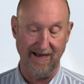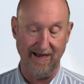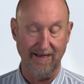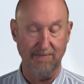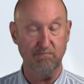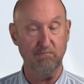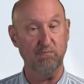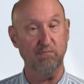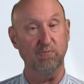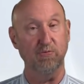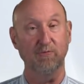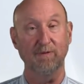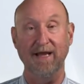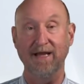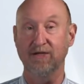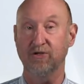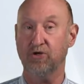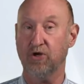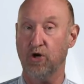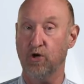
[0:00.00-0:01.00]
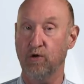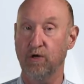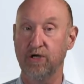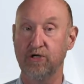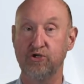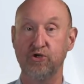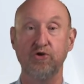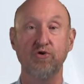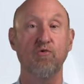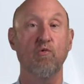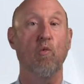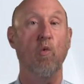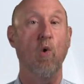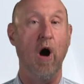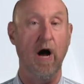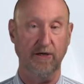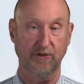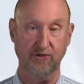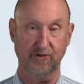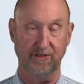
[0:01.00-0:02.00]
I encourage you to
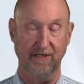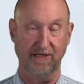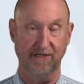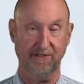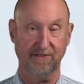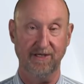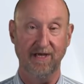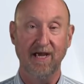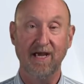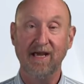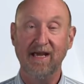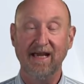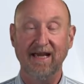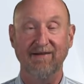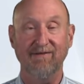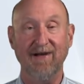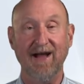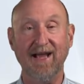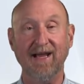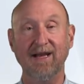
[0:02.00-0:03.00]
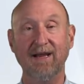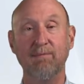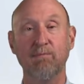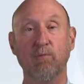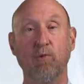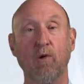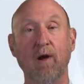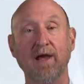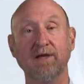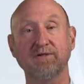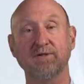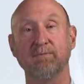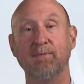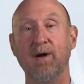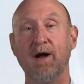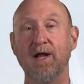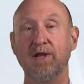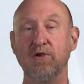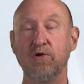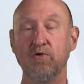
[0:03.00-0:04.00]
watch this. If I could impress
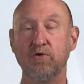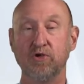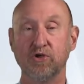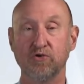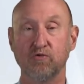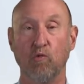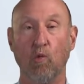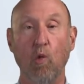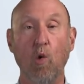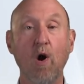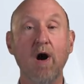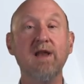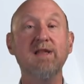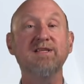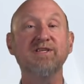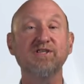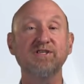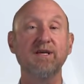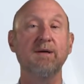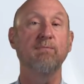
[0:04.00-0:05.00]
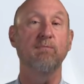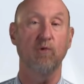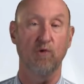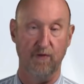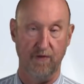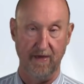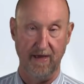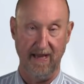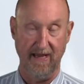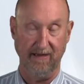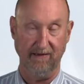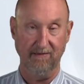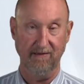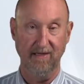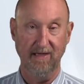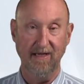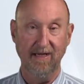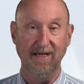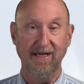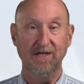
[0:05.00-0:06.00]
upon you just one simple thing,
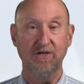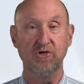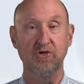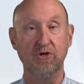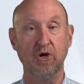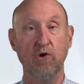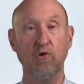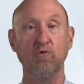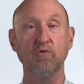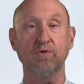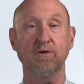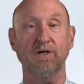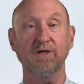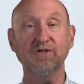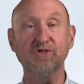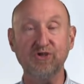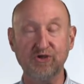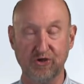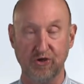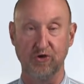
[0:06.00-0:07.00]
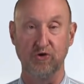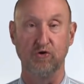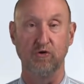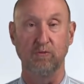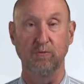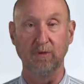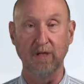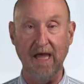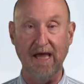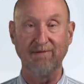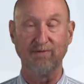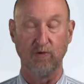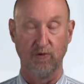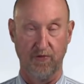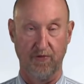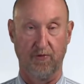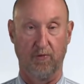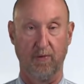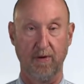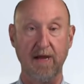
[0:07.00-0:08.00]
don't assume Level
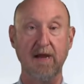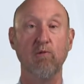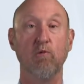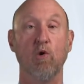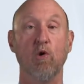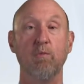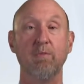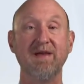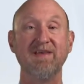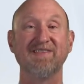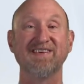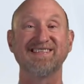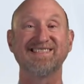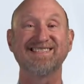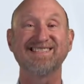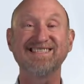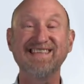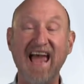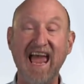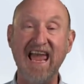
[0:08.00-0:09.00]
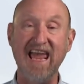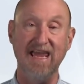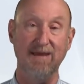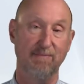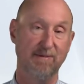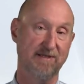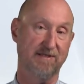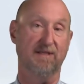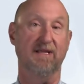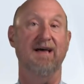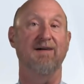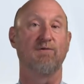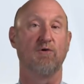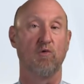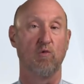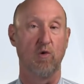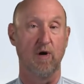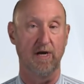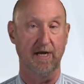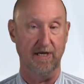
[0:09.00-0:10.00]
3 will be the same as
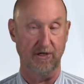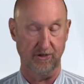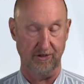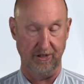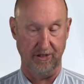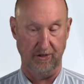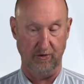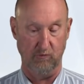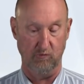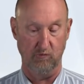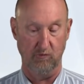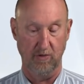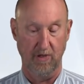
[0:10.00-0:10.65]
Level 1 and 2.